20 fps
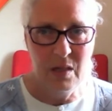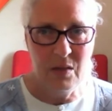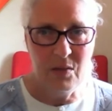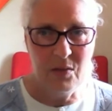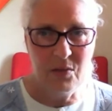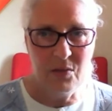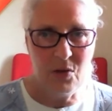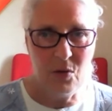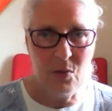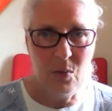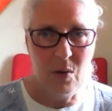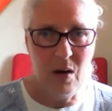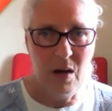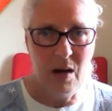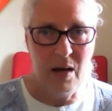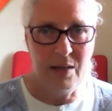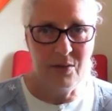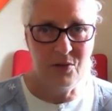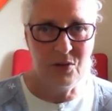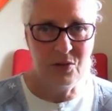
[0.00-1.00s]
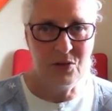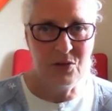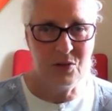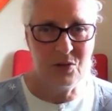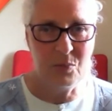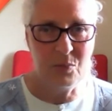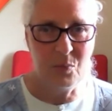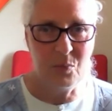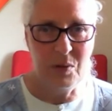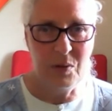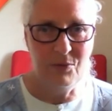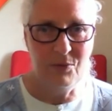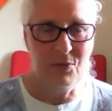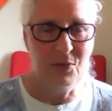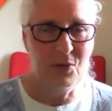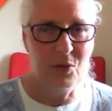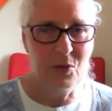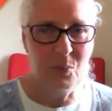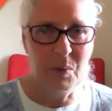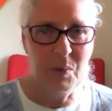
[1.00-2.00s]
So I just went for
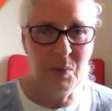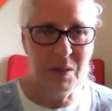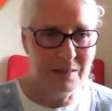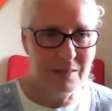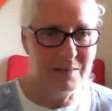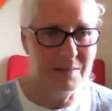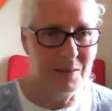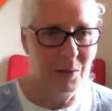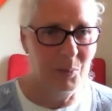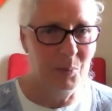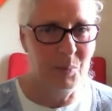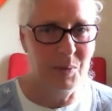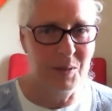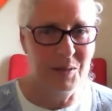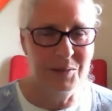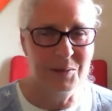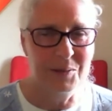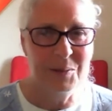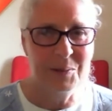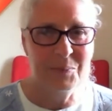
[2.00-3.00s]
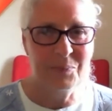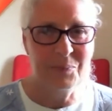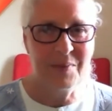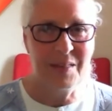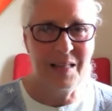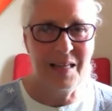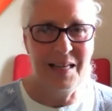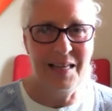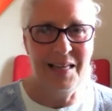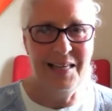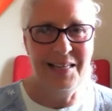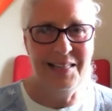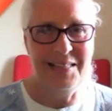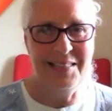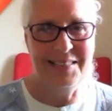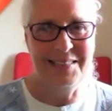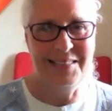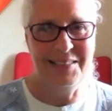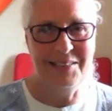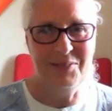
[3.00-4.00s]
the biggest number
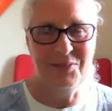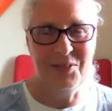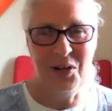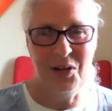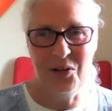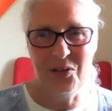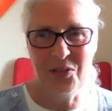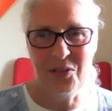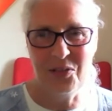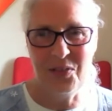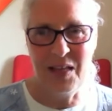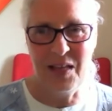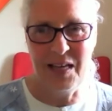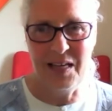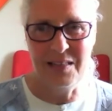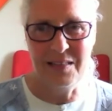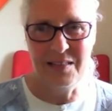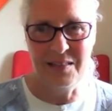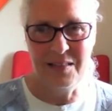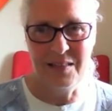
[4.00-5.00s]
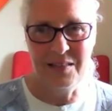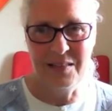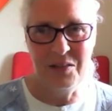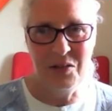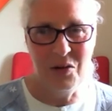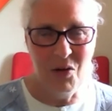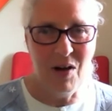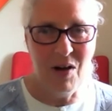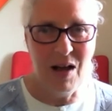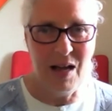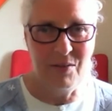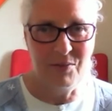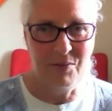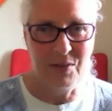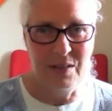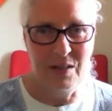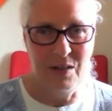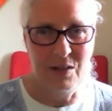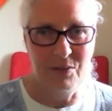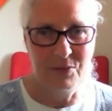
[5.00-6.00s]
rather than not have
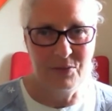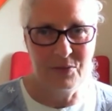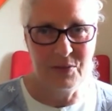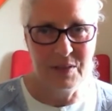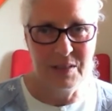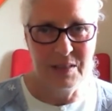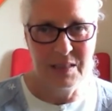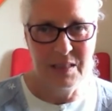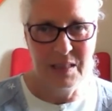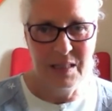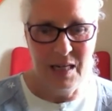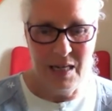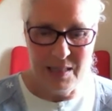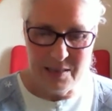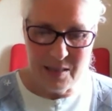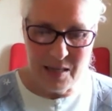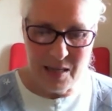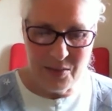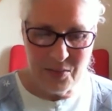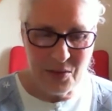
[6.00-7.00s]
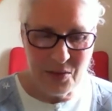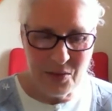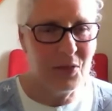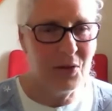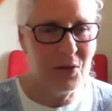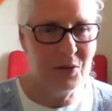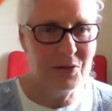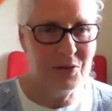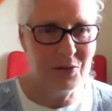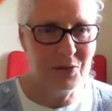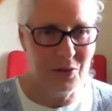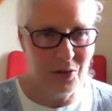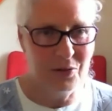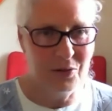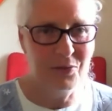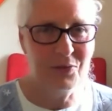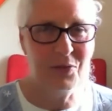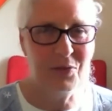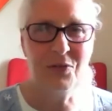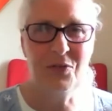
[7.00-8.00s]
enough. And the
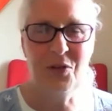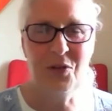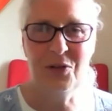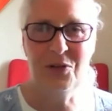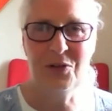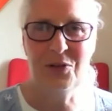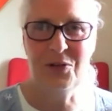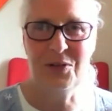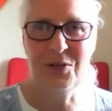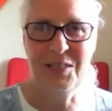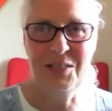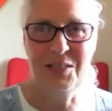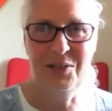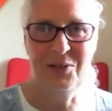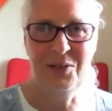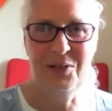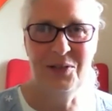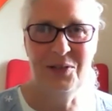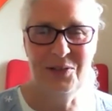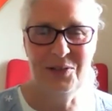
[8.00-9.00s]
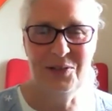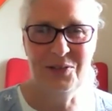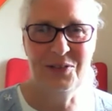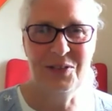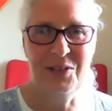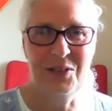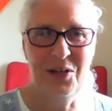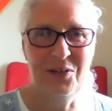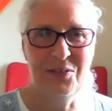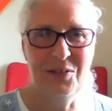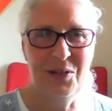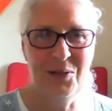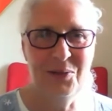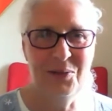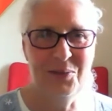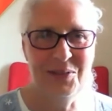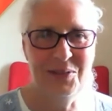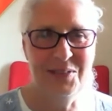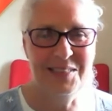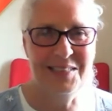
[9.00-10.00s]
third cooking scenario I
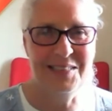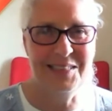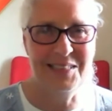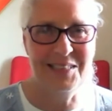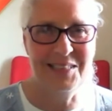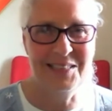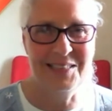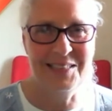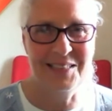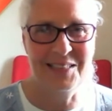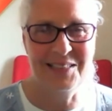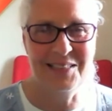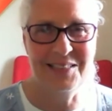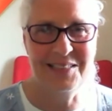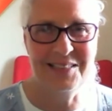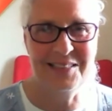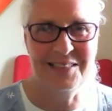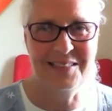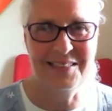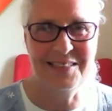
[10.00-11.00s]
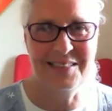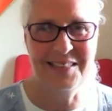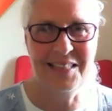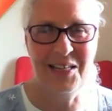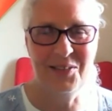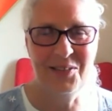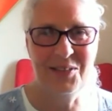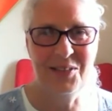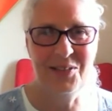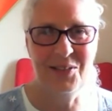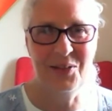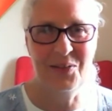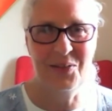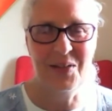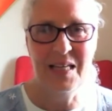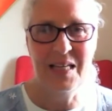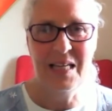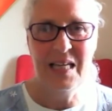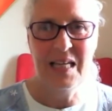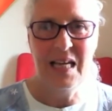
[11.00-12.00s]
wanted to share with you
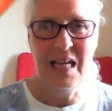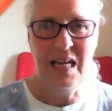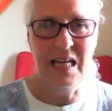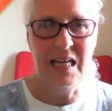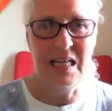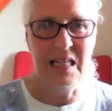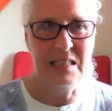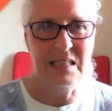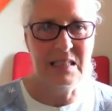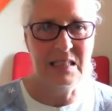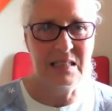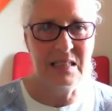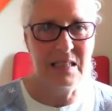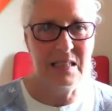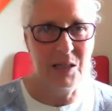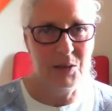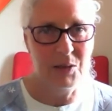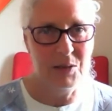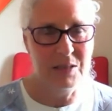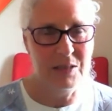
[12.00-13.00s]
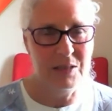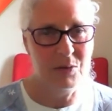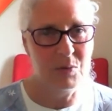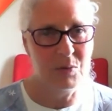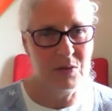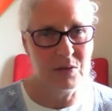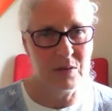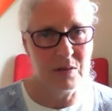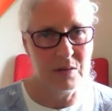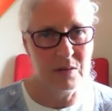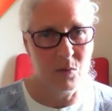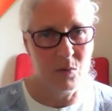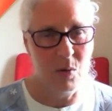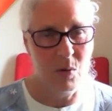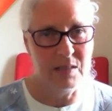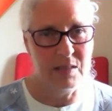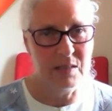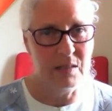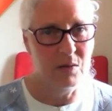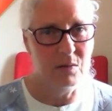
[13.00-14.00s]
is that this was
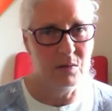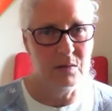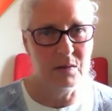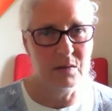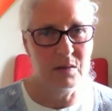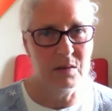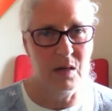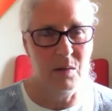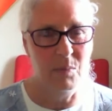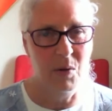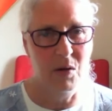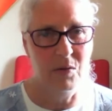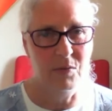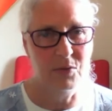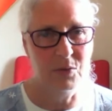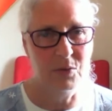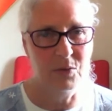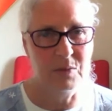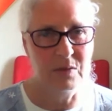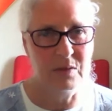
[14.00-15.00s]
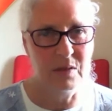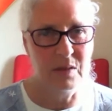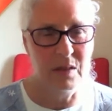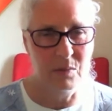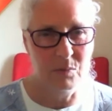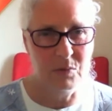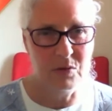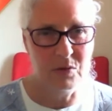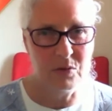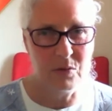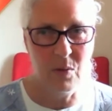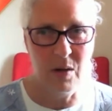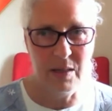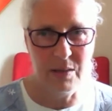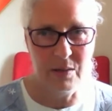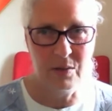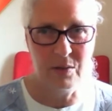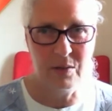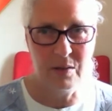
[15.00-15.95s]
quite a long time afterwards, and I was quite